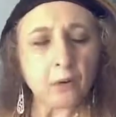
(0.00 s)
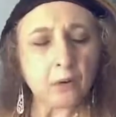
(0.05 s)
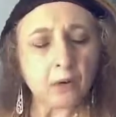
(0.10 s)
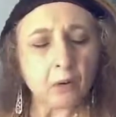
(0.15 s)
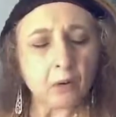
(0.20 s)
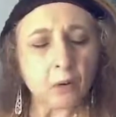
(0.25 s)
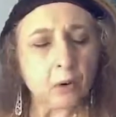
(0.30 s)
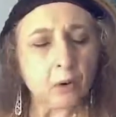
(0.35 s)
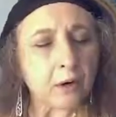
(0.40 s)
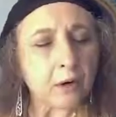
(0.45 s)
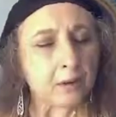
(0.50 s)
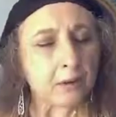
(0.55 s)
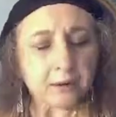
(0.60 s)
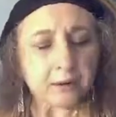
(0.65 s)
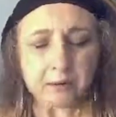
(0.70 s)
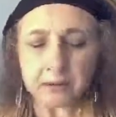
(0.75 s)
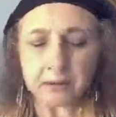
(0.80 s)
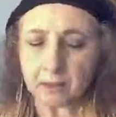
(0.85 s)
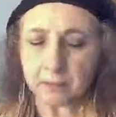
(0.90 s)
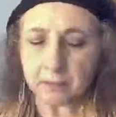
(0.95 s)
Or
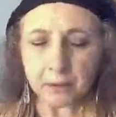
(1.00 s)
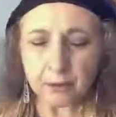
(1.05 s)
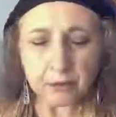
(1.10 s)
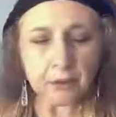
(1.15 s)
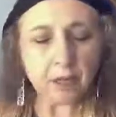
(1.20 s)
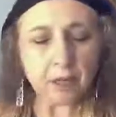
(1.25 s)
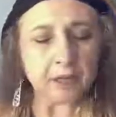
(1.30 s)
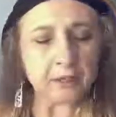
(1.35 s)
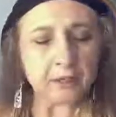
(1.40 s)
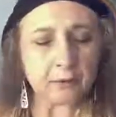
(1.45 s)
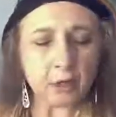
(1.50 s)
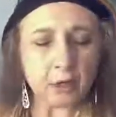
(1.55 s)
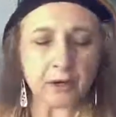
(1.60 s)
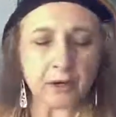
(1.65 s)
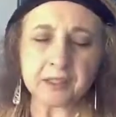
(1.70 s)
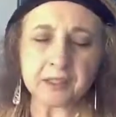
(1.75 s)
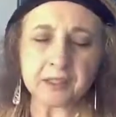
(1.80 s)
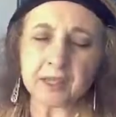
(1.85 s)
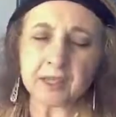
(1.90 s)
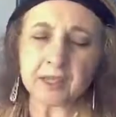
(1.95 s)
some other kind of
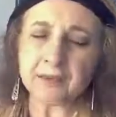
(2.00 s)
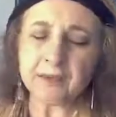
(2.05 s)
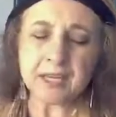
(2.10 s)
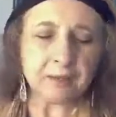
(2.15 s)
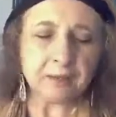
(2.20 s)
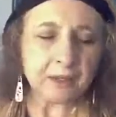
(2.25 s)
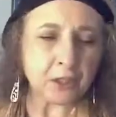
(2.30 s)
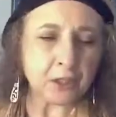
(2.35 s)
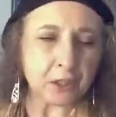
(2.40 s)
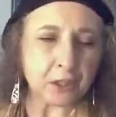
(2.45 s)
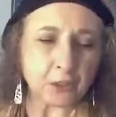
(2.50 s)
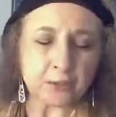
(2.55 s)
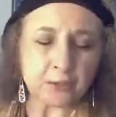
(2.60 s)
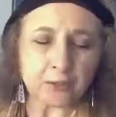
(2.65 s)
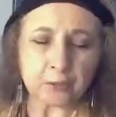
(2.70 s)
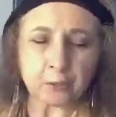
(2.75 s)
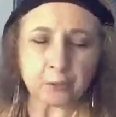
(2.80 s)
cards. I've even used